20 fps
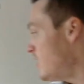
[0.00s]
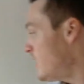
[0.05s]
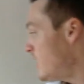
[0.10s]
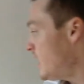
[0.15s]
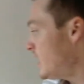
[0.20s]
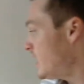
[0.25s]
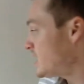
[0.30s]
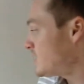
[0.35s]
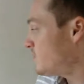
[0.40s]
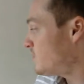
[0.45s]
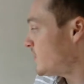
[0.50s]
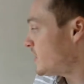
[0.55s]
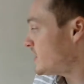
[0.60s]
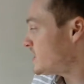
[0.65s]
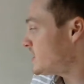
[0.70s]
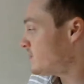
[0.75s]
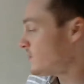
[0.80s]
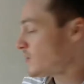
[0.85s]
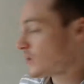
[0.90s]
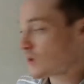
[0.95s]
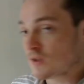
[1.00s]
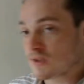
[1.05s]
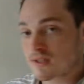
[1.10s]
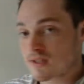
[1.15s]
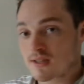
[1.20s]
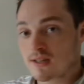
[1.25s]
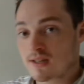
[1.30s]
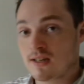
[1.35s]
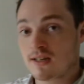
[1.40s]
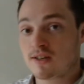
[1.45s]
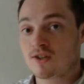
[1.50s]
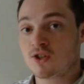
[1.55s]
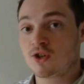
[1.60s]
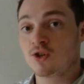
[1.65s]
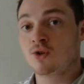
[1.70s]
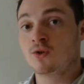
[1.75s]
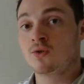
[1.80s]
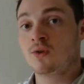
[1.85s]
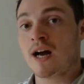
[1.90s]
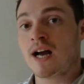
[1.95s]
and it's very difficult
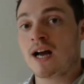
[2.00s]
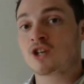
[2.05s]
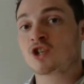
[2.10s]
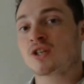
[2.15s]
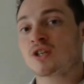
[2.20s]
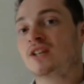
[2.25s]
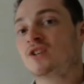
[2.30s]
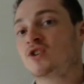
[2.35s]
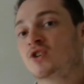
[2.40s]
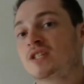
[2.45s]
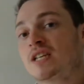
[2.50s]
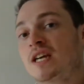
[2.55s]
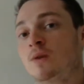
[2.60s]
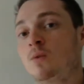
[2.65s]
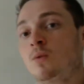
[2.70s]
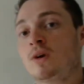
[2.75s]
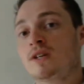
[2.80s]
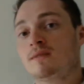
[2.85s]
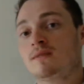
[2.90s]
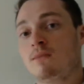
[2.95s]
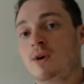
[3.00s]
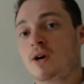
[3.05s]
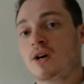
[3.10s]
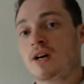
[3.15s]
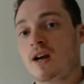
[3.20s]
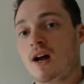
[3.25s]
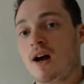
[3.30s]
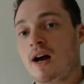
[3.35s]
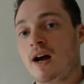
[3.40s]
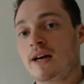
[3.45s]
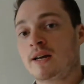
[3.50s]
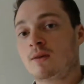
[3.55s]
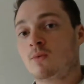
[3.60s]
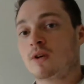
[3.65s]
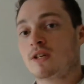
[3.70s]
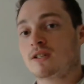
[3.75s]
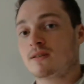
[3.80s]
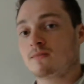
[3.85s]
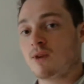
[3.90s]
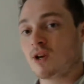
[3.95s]
to actually understand what is a market high and what
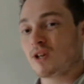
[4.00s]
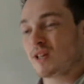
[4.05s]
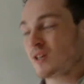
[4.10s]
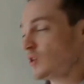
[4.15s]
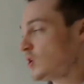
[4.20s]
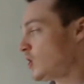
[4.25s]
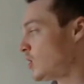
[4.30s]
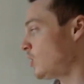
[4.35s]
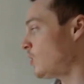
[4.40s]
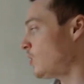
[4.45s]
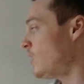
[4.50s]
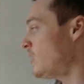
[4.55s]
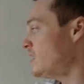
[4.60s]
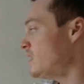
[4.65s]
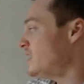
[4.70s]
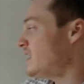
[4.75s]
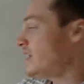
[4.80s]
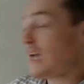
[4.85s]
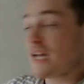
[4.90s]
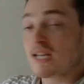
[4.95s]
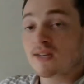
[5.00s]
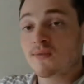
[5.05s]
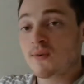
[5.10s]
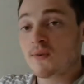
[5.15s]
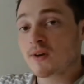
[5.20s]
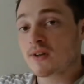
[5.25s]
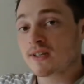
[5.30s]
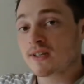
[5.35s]
is a market low. It's fairly